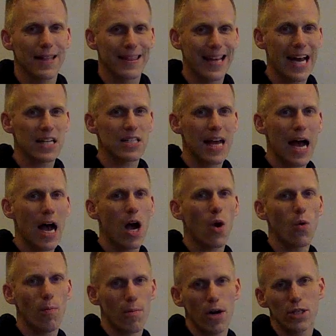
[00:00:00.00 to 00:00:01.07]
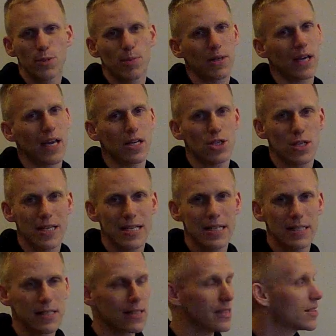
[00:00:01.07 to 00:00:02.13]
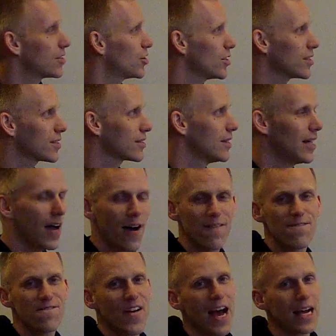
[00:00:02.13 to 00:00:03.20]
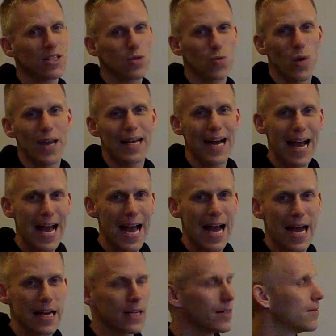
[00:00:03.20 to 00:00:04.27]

That's how multiplication is. It's just a fast way to add.